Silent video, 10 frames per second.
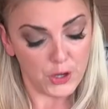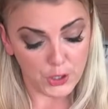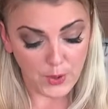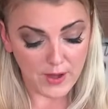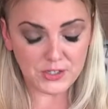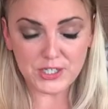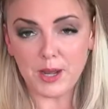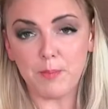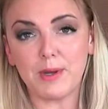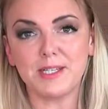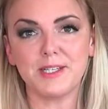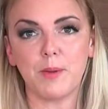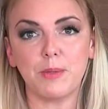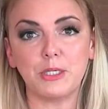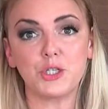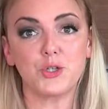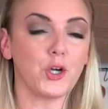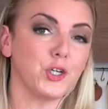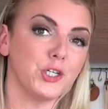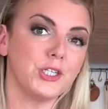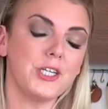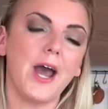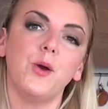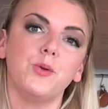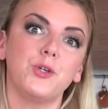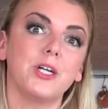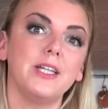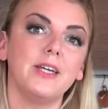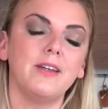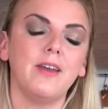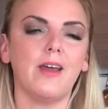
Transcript: You have step-by-step instructions how to clean